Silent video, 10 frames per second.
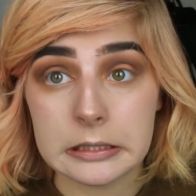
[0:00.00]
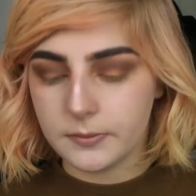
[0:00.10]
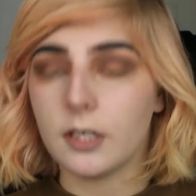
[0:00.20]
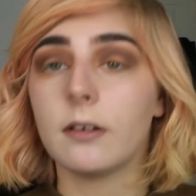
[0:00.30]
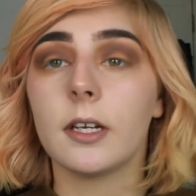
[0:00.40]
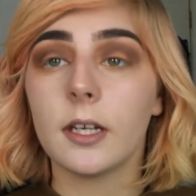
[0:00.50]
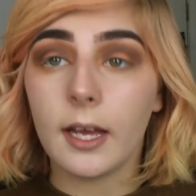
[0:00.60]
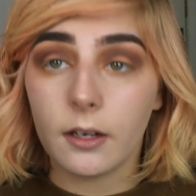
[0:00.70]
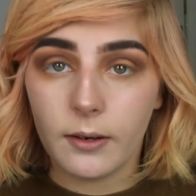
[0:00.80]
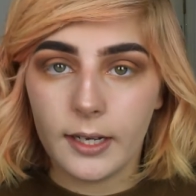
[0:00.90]
So I'm going
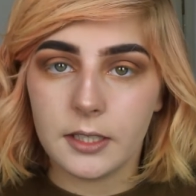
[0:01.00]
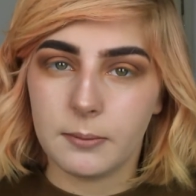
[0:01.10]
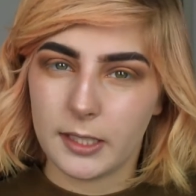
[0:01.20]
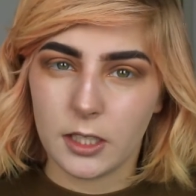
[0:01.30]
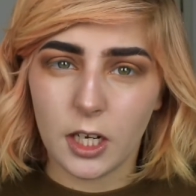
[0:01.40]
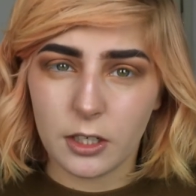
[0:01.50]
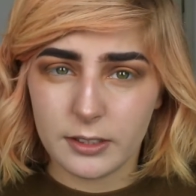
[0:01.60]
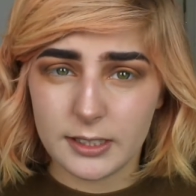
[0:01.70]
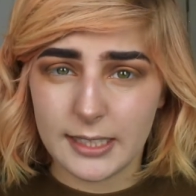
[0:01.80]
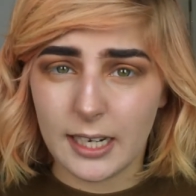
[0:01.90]
to go ahead and make a cut
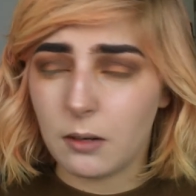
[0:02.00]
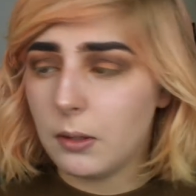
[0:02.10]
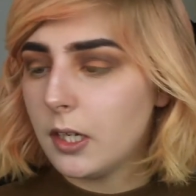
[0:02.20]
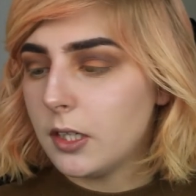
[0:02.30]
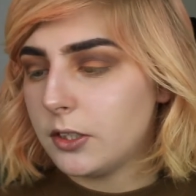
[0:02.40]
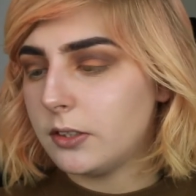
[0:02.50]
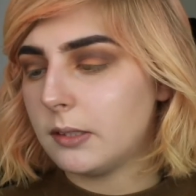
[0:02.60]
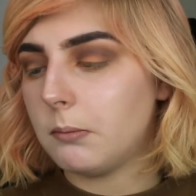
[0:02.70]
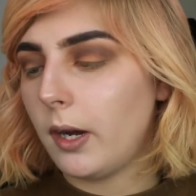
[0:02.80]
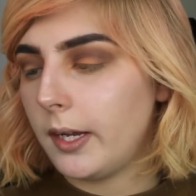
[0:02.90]
crease now
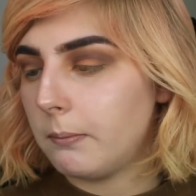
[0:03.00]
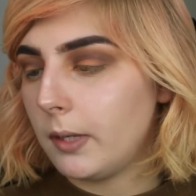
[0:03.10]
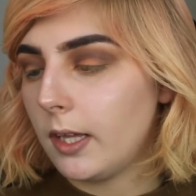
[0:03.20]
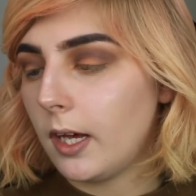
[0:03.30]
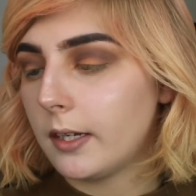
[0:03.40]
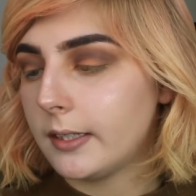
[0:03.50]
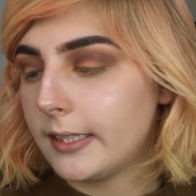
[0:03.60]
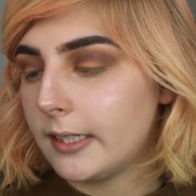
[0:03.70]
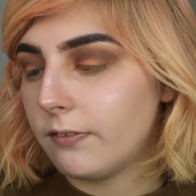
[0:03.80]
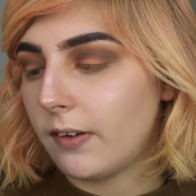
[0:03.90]
using my
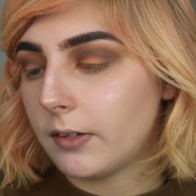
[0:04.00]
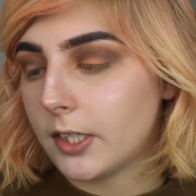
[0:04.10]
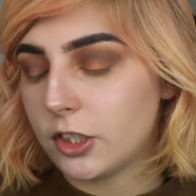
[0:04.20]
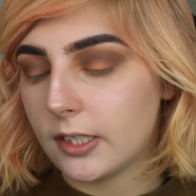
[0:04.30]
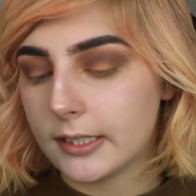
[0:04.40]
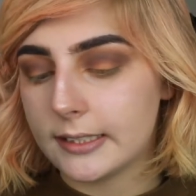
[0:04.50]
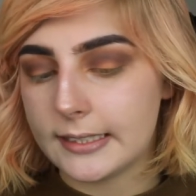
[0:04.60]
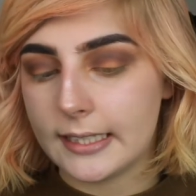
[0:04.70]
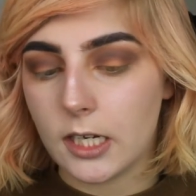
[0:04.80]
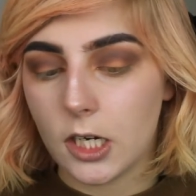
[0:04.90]
Milani foundation and
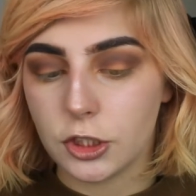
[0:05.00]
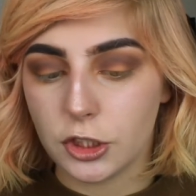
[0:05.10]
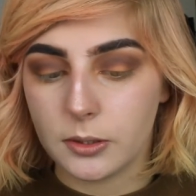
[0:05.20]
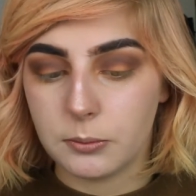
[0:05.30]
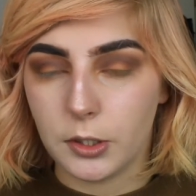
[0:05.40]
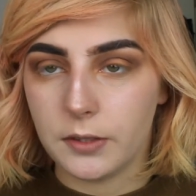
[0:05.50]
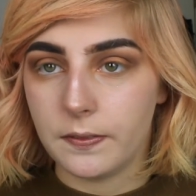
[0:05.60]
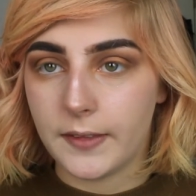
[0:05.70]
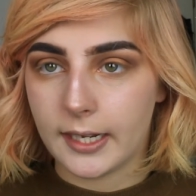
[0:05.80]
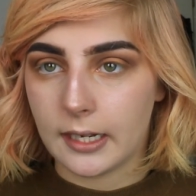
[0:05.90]
concealer
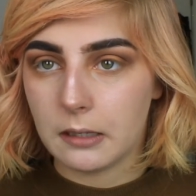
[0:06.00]
2-in-1 thing.